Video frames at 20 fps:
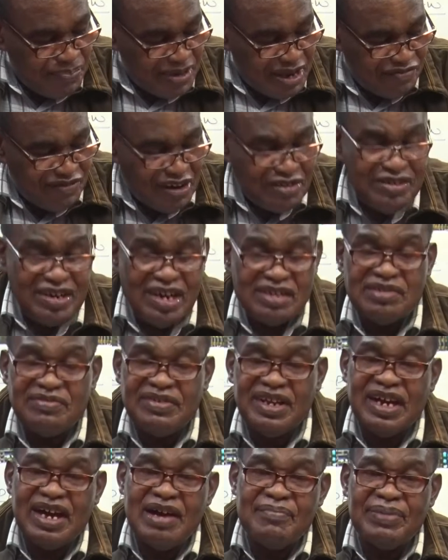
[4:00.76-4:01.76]
founders of
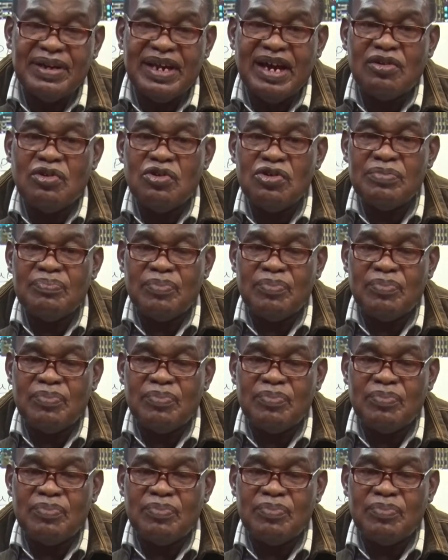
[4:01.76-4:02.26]
the company are called